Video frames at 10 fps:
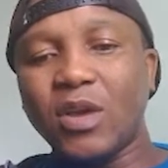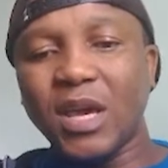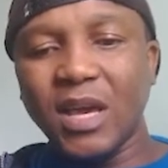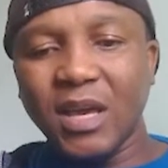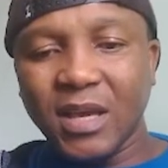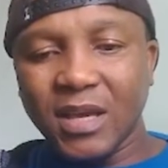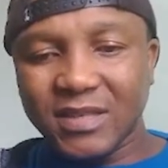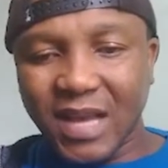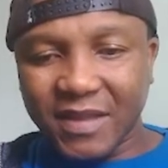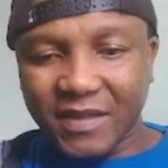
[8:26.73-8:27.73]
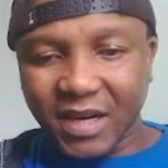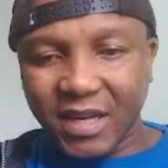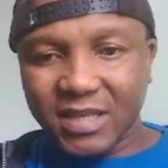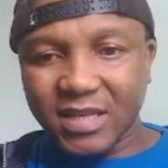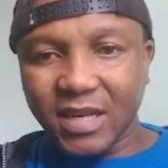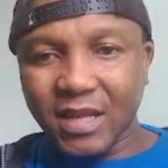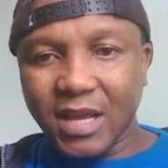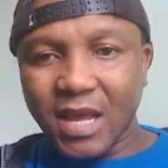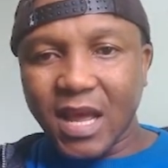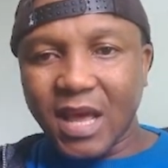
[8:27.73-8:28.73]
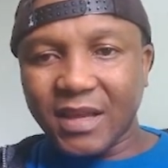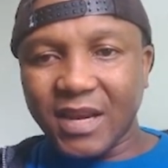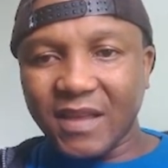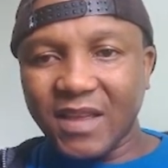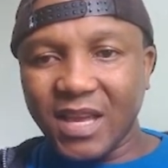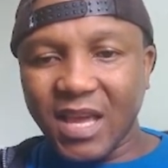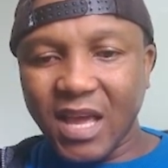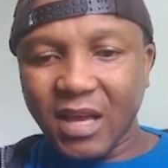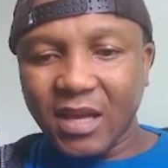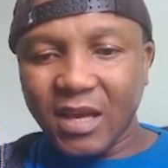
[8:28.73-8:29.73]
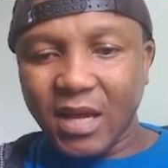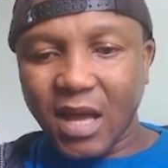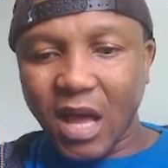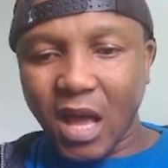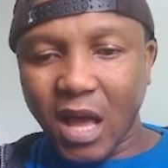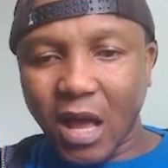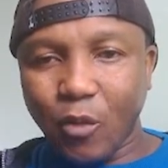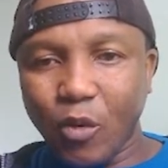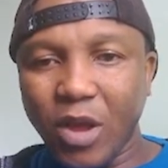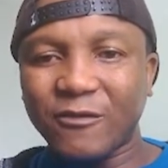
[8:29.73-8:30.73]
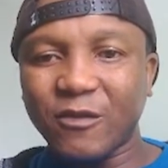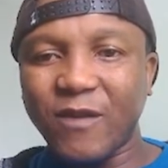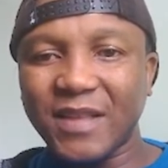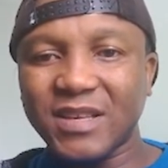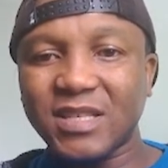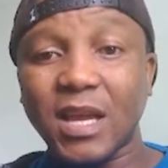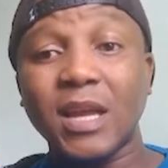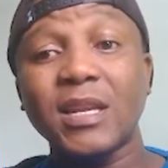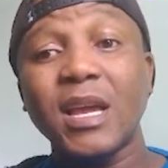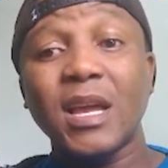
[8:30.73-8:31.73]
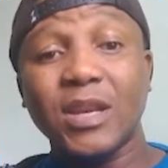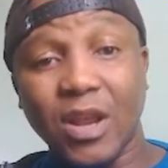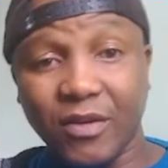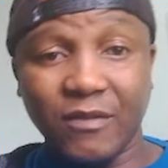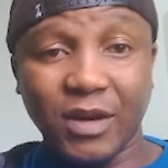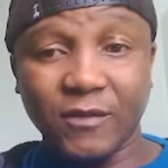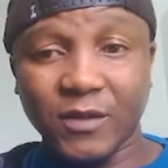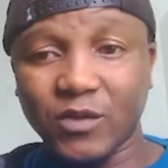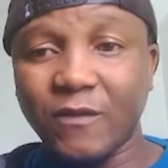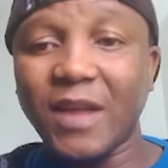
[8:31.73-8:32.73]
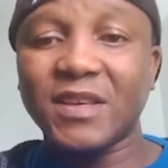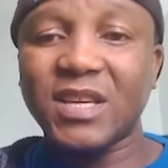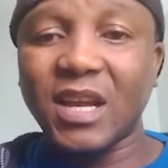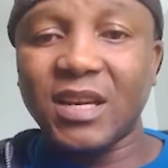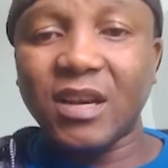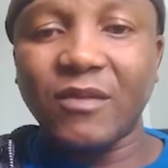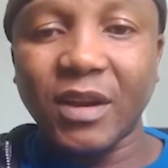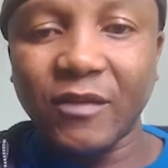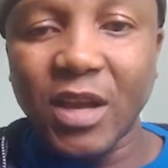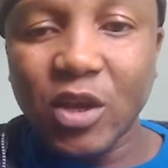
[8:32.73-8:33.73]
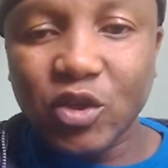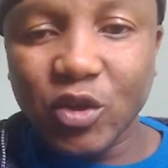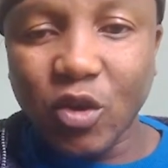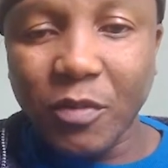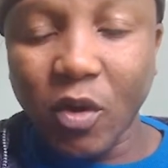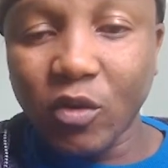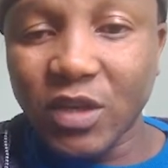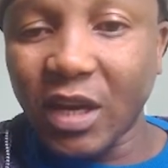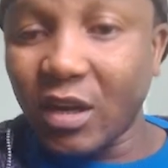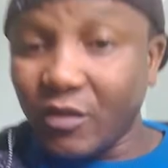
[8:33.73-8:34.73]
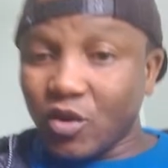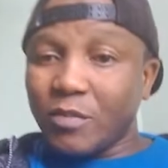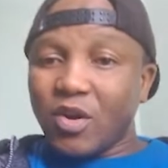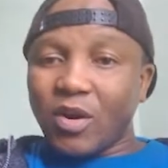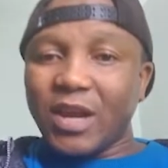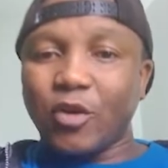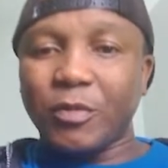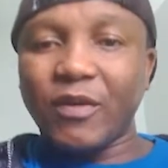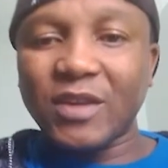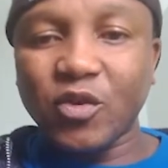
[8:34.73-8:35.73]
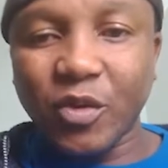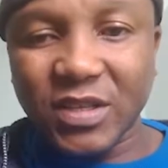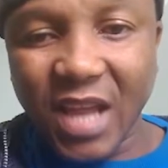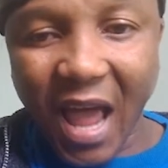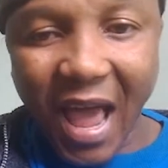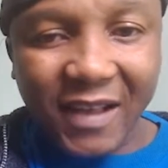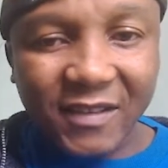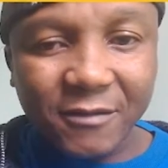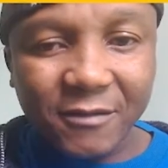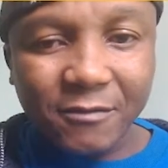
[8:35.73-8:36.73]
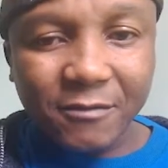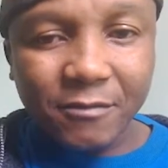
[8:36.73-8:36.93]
Okay, sine 3t. And the next thing here, we have to find the second derivative as well. Find the second derivative. So it's going to be, second derivative is going to be long a little bit, right? So we're going to say x.